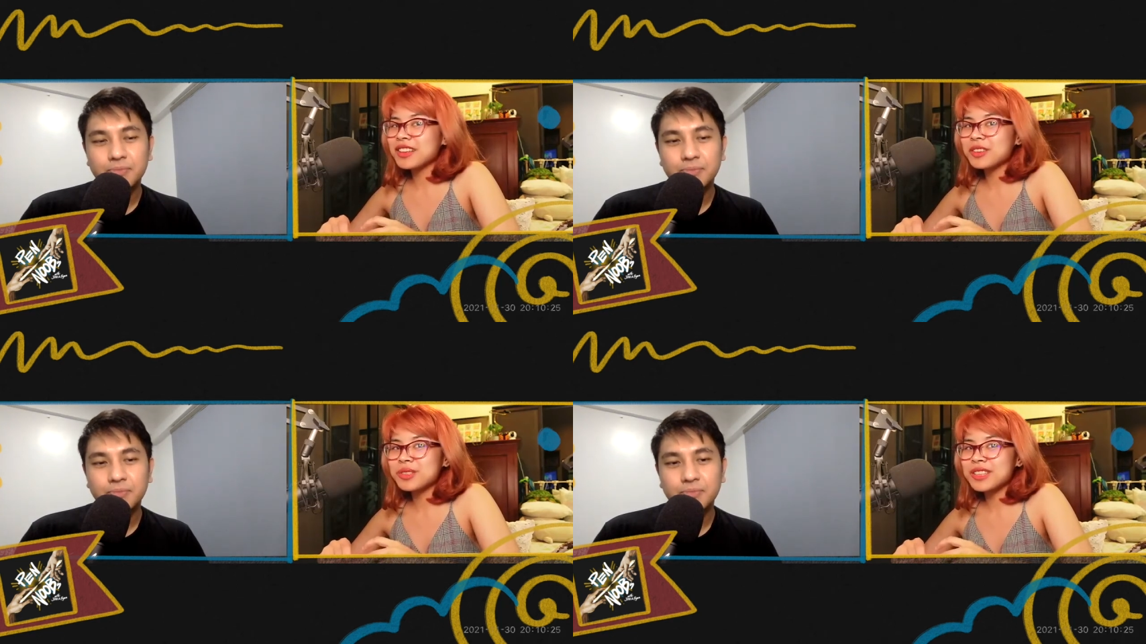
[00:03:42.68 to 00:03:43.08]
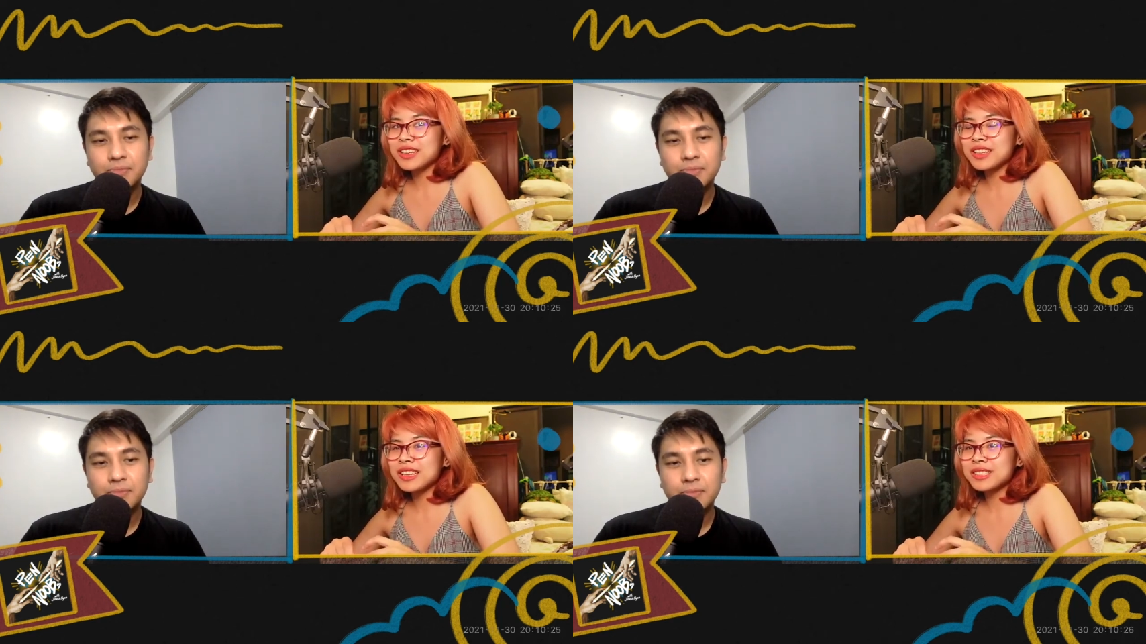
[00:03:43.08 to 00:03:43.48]
Speaker 1: it was
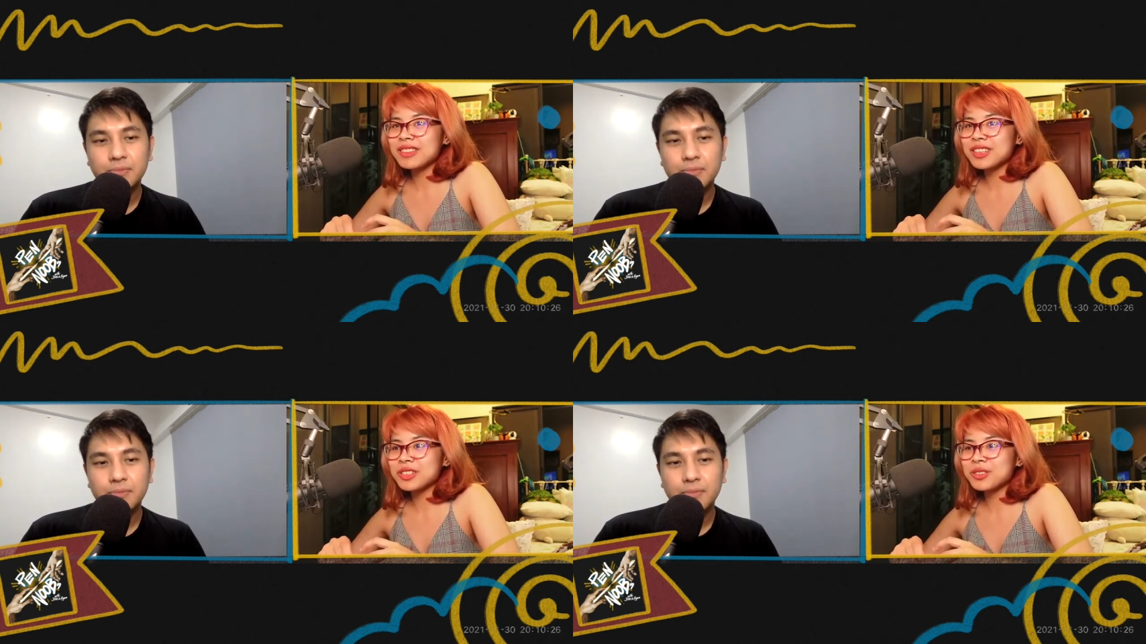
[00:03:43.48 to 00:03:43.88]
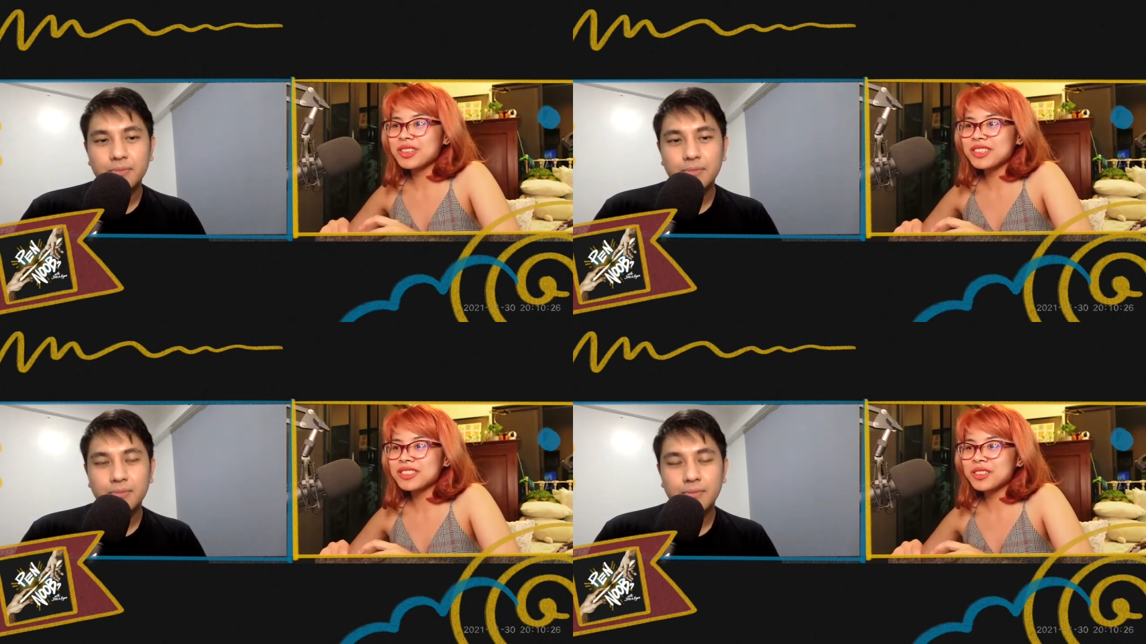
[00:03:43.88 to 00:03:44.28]
like last week or two
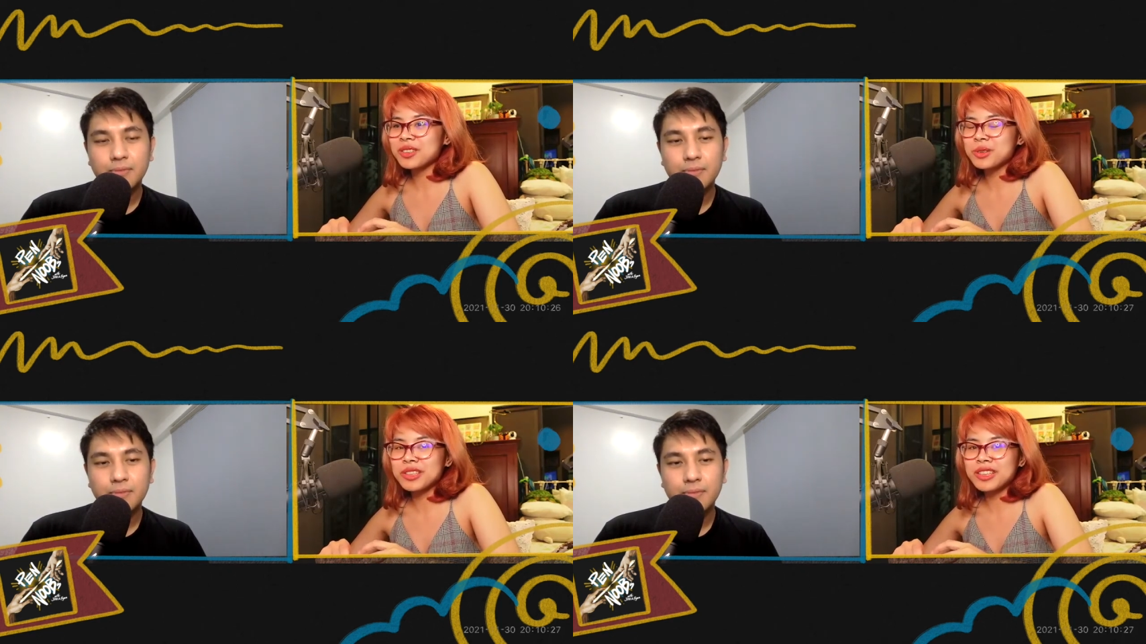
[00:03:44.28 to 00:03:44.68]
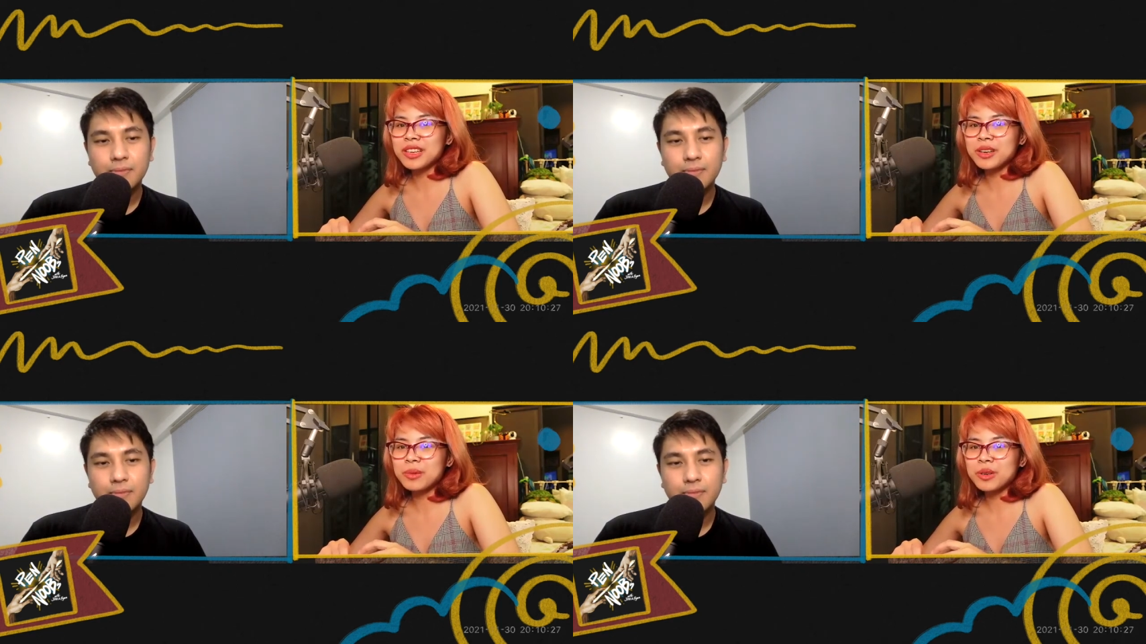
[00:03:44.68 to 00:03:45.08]
weeks ago, we were
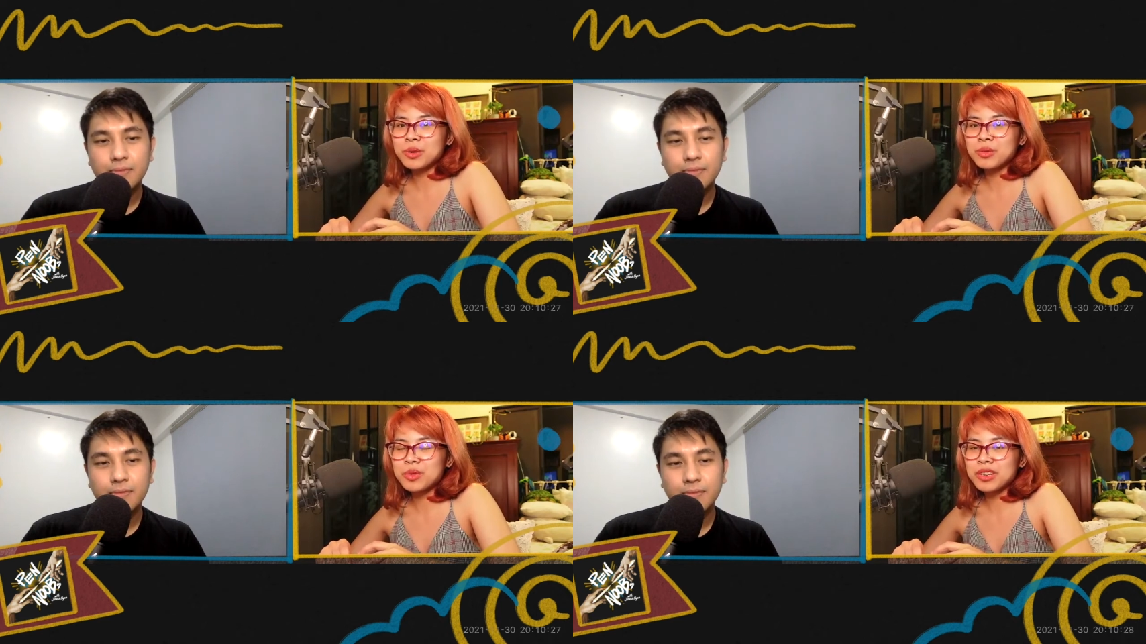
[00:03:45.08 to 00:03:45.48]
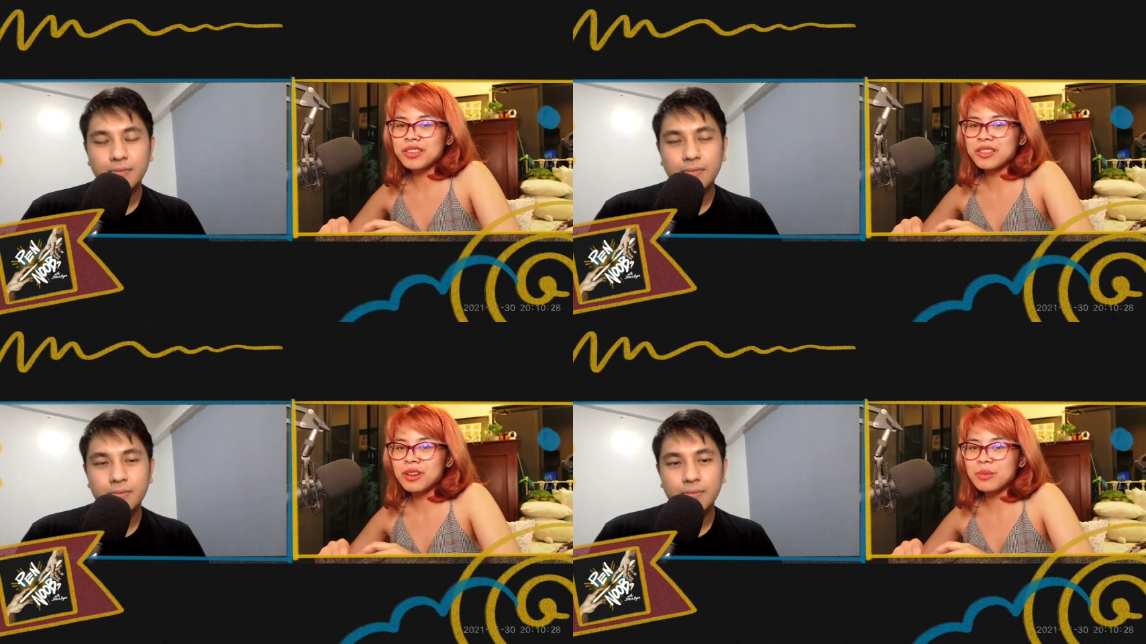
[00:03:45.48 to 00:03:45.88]
thinking about what we were
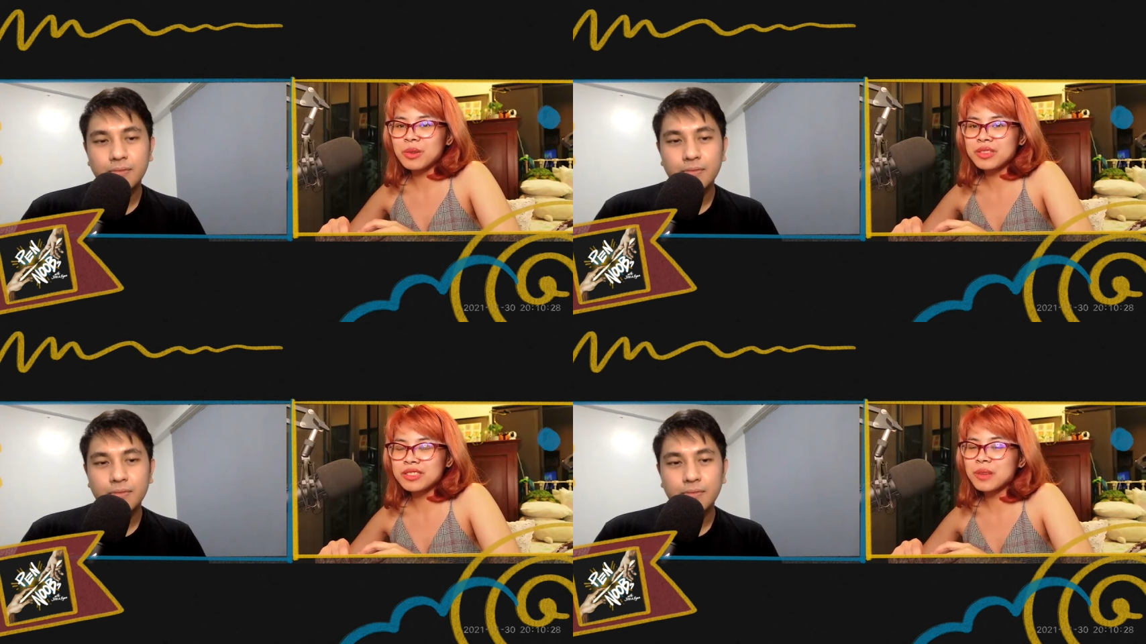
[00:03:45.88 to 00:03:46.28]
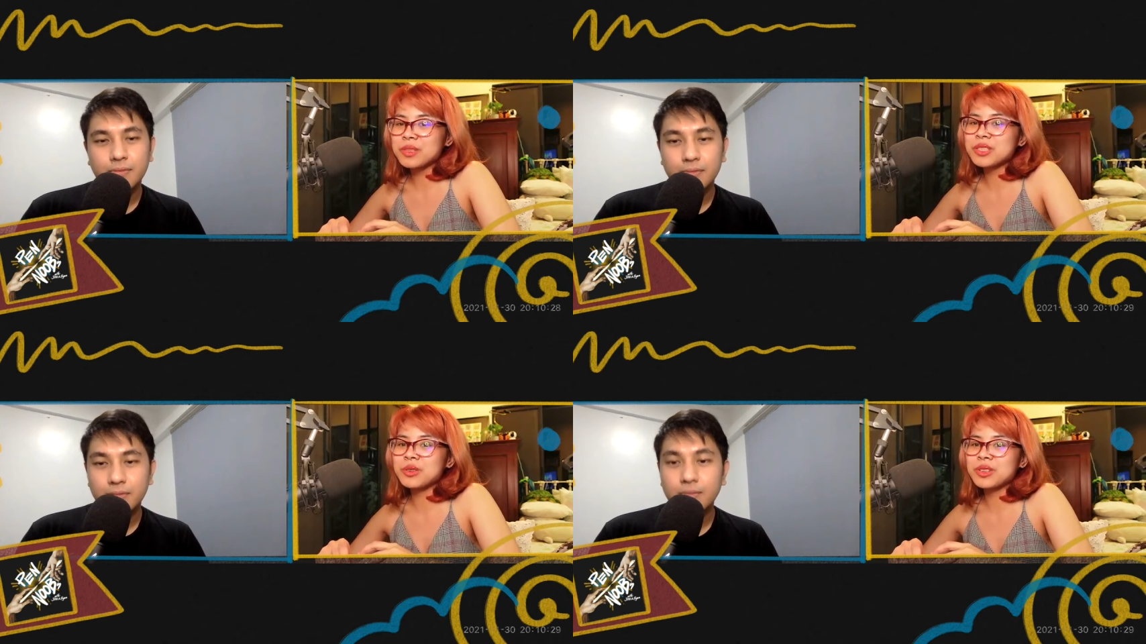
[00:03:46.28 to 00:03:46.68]
going to talk about this
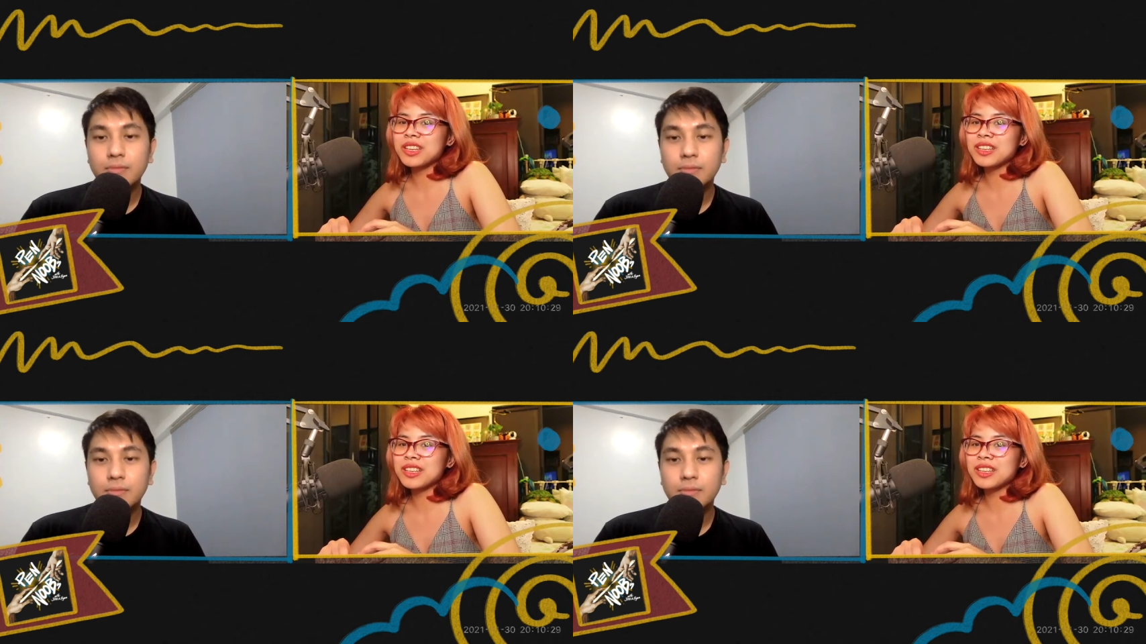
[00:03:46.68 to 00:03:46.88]
episode.